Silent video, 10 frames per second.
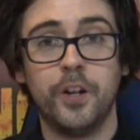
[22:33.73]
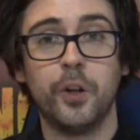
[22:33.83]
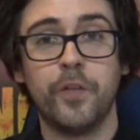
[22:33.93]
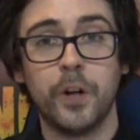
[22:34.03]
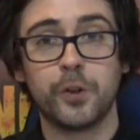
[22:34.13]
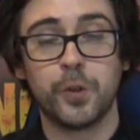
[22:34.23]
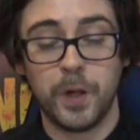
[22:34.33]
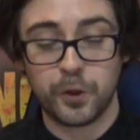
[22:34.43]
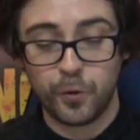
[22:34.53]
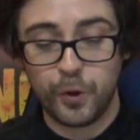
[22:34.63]
Universal
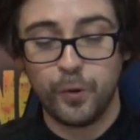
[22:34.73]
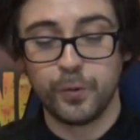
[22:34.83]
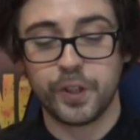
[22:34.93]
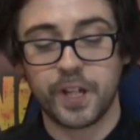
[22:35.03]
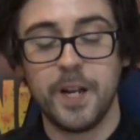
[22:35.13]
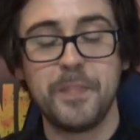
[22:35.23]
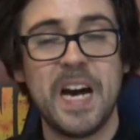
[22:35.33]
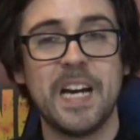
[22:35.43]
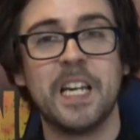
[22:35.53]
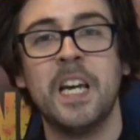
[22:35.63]
special rules, they're kind of back,